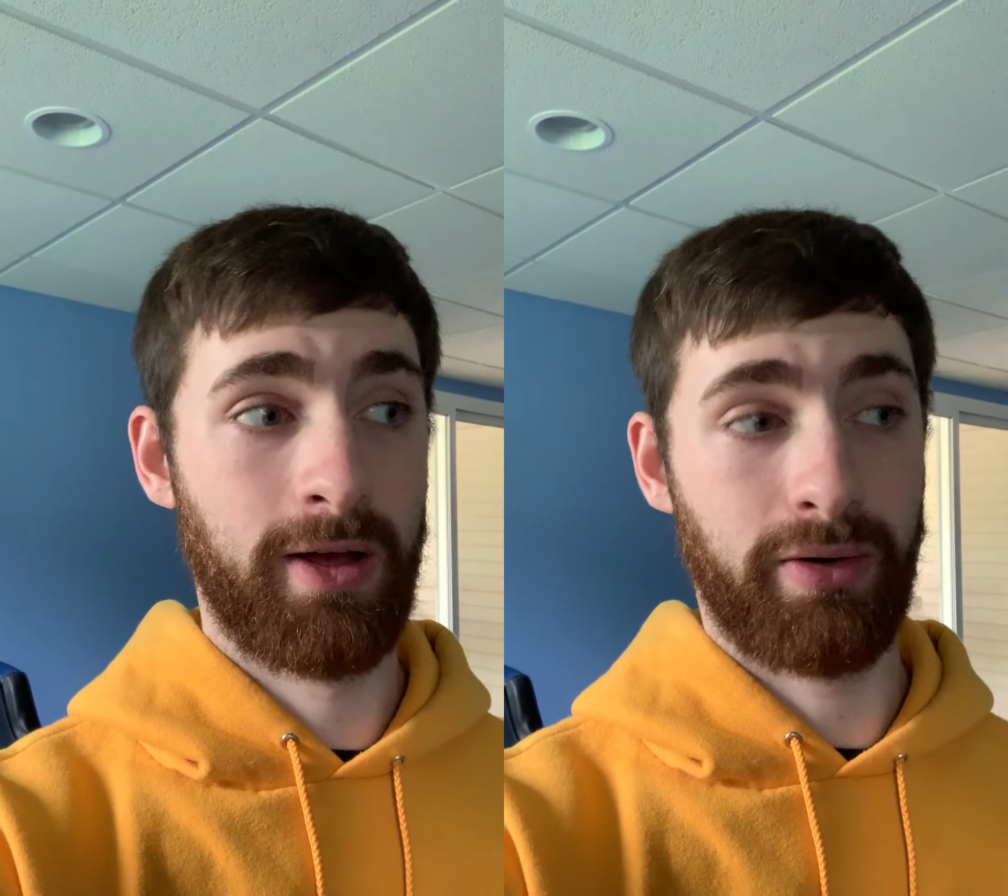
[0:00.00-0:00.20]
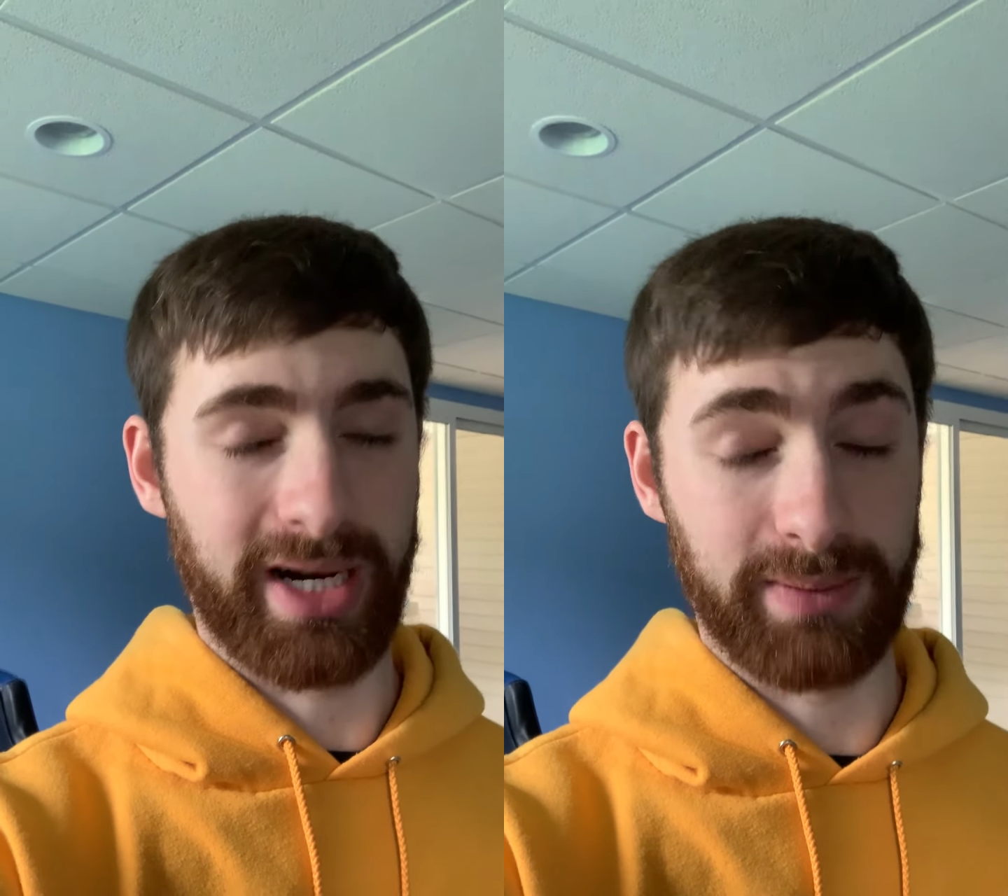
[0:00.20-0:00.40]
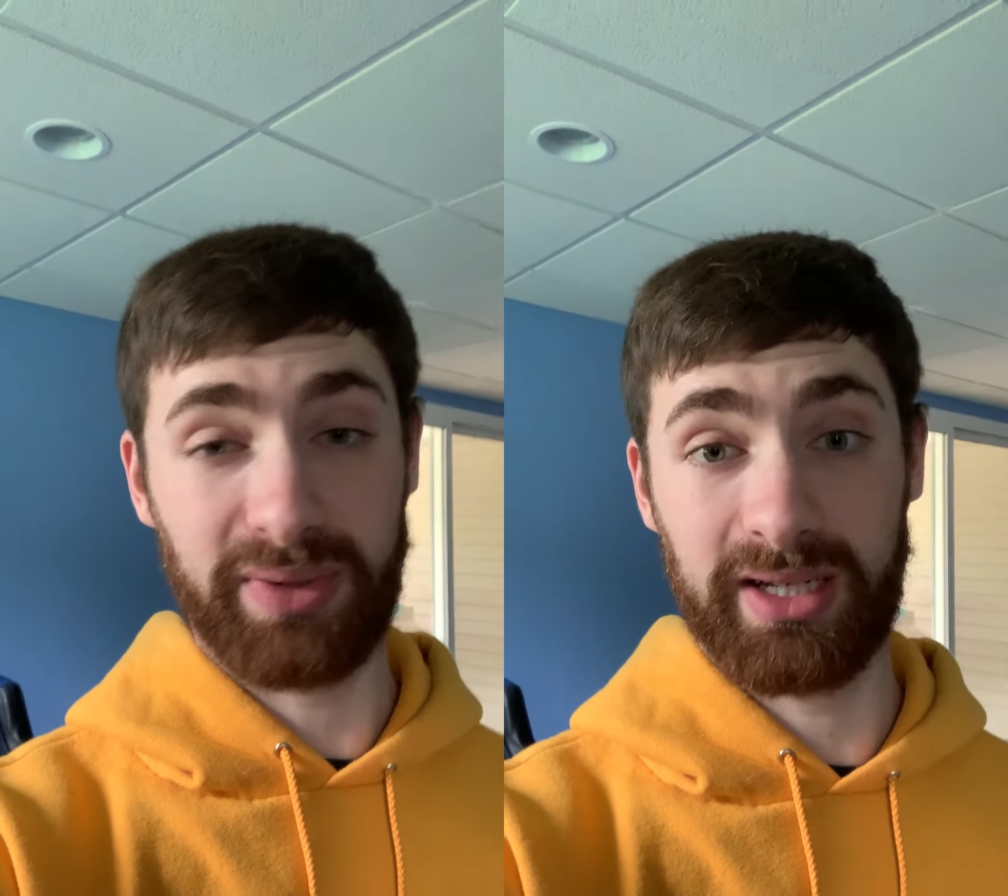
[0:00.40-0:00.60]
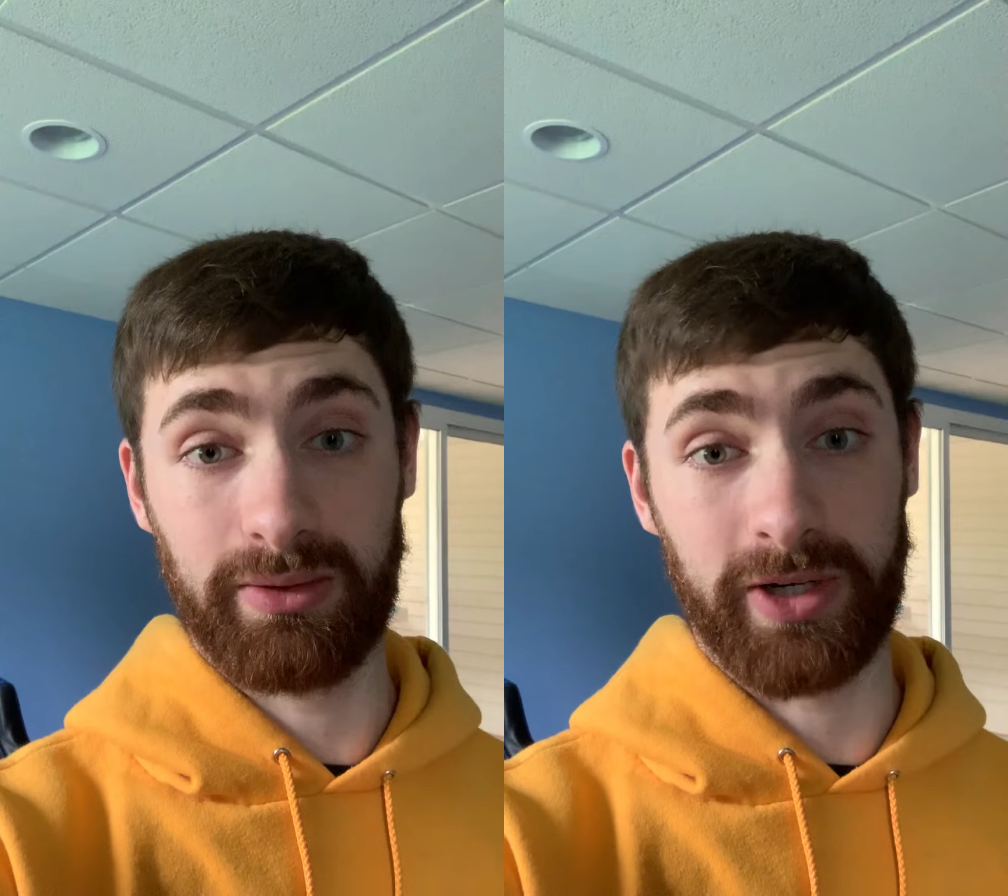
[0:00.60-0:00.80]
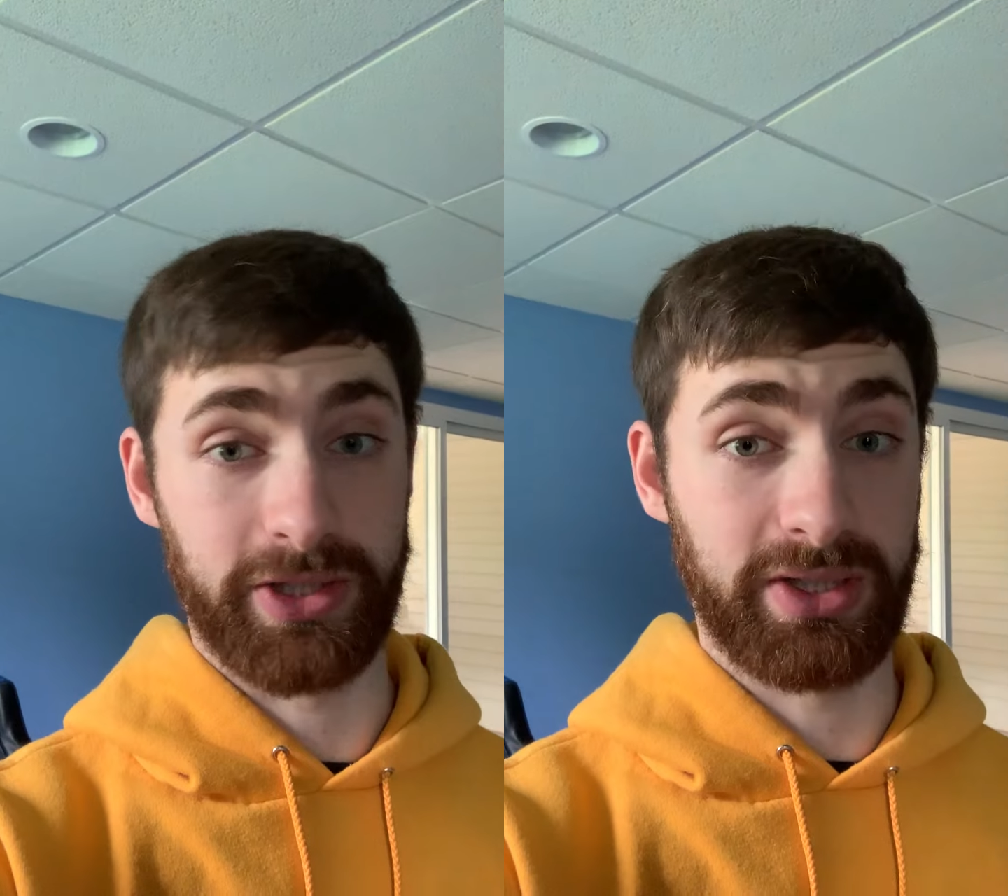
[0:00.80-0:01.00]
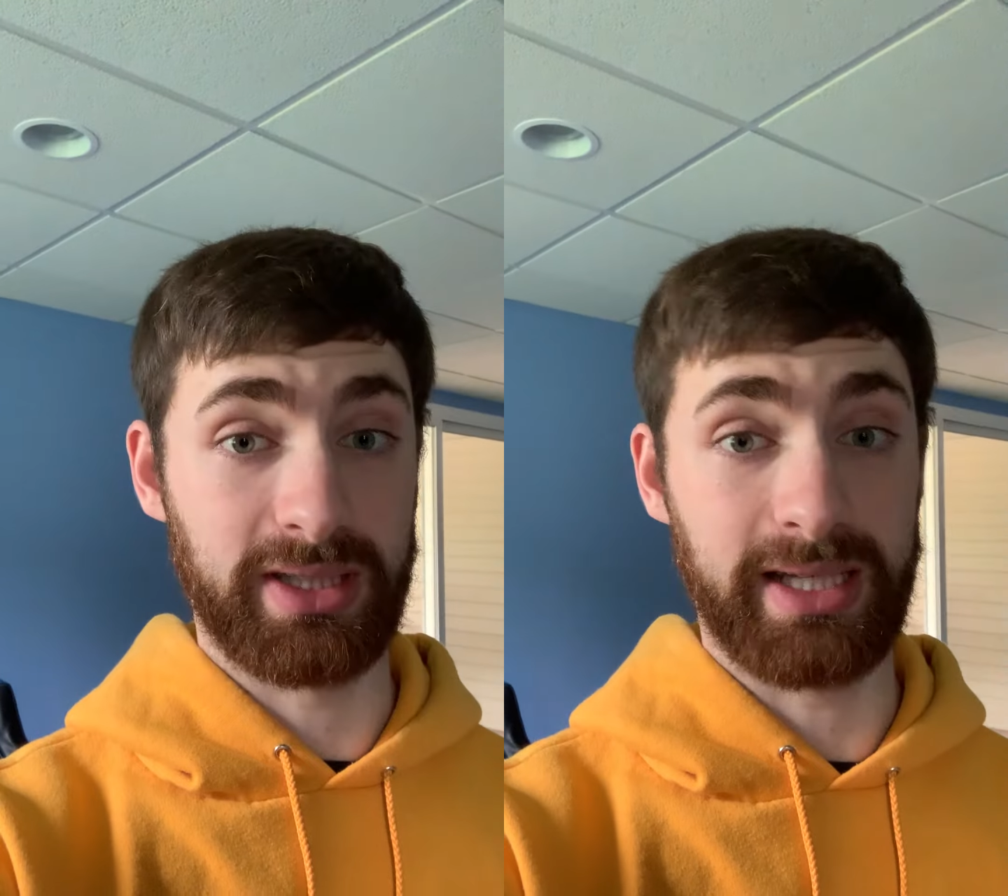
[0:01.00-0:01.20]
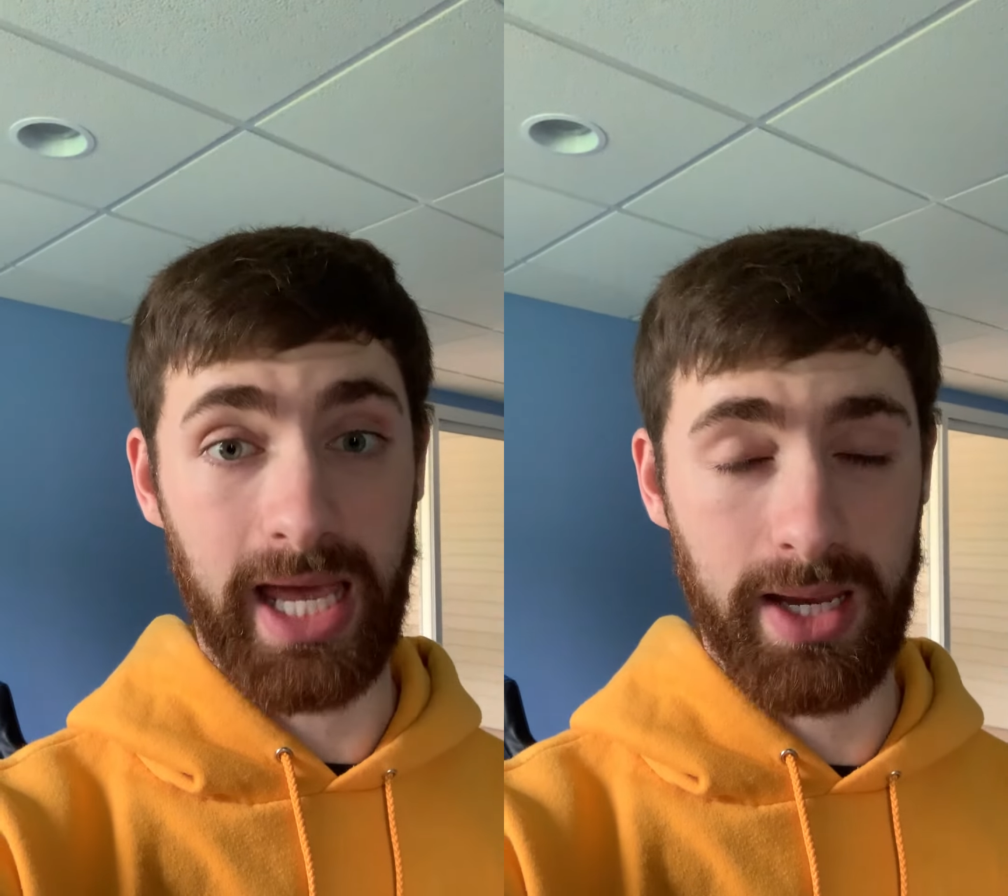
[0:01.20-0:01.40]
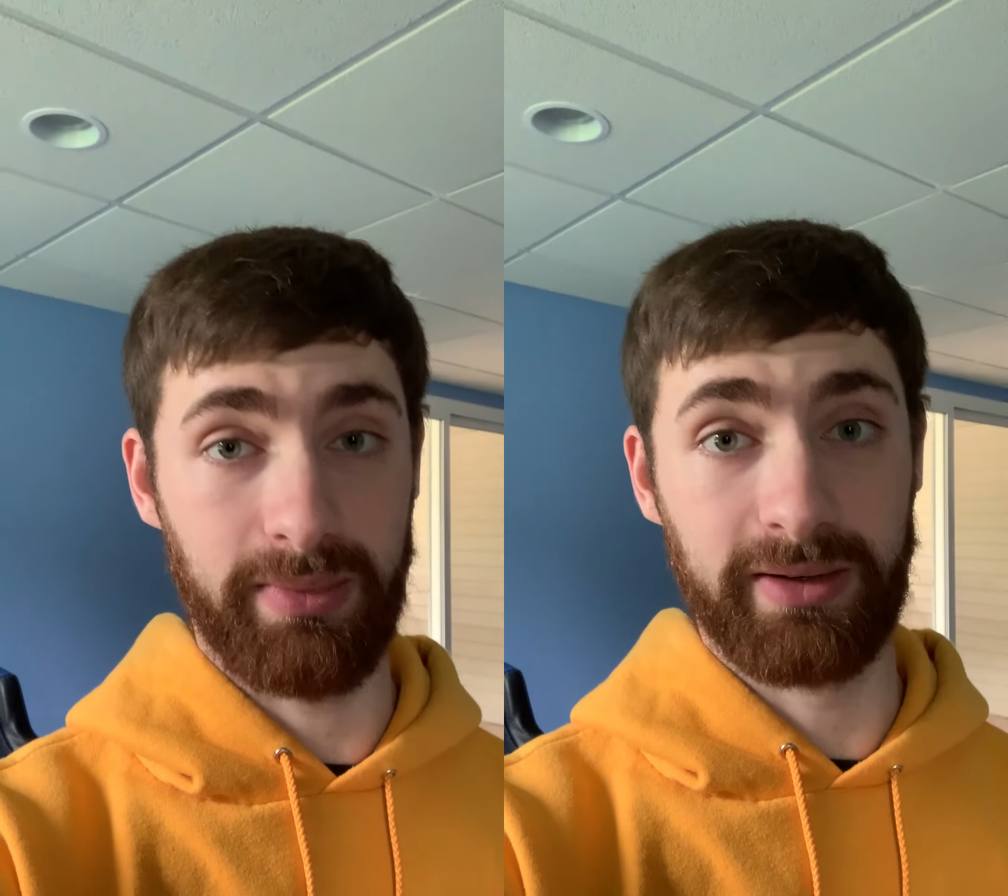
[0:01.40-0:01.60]
or hasn't been in a regular season
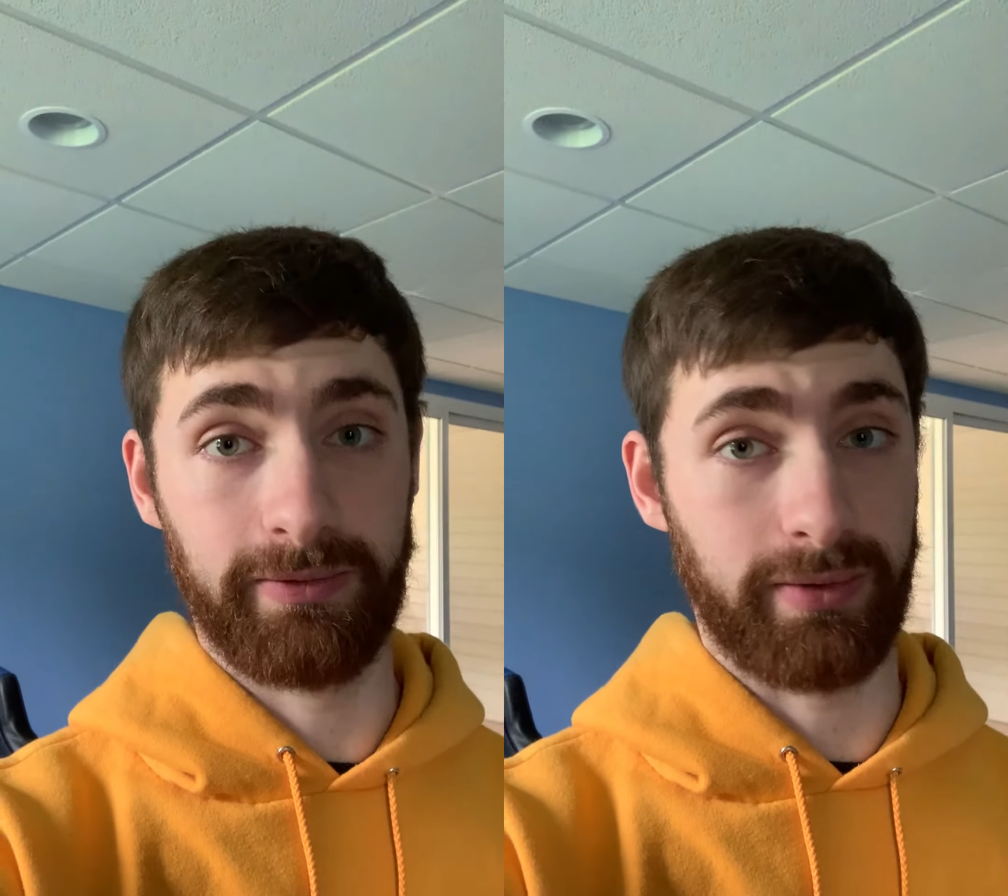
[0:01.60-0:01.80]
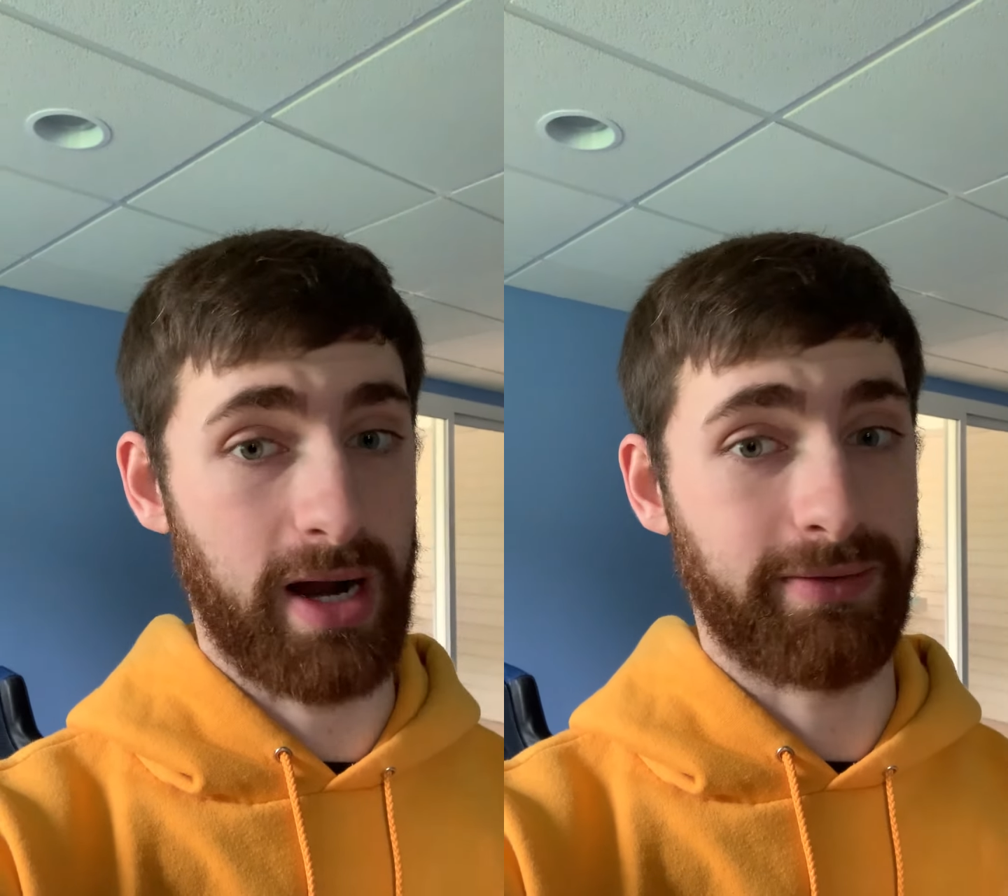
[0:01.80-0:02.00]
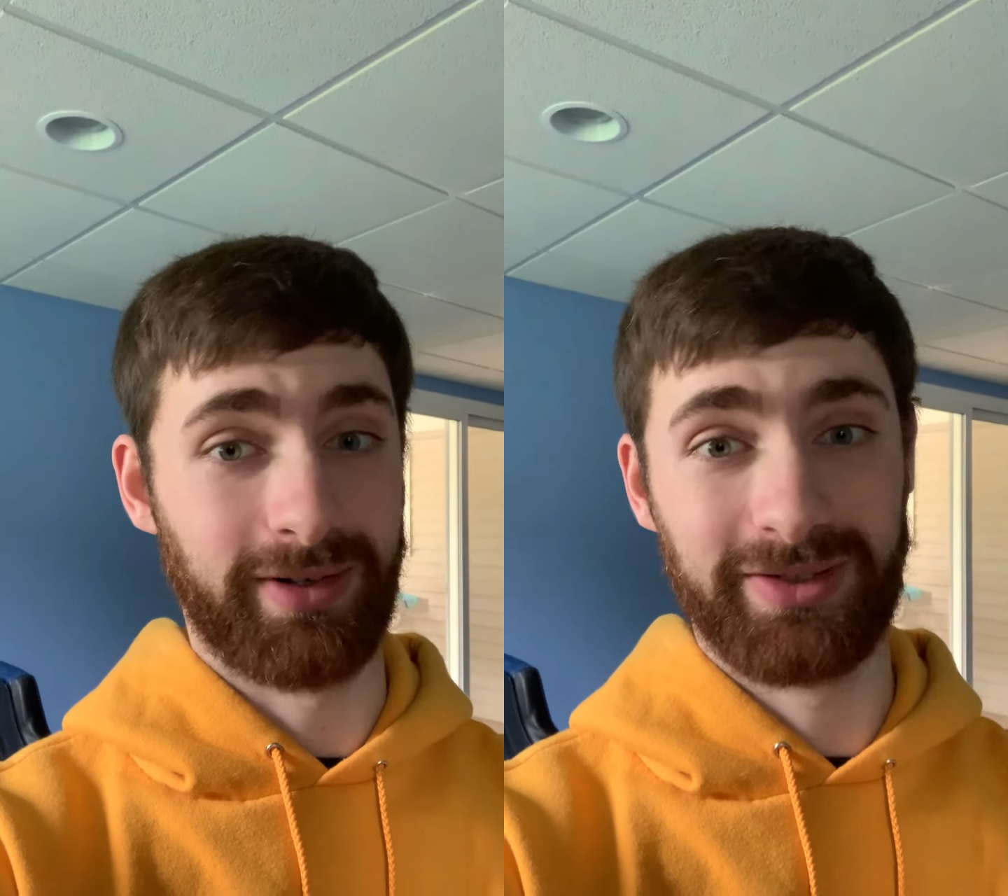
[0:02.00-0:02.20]
game in forever.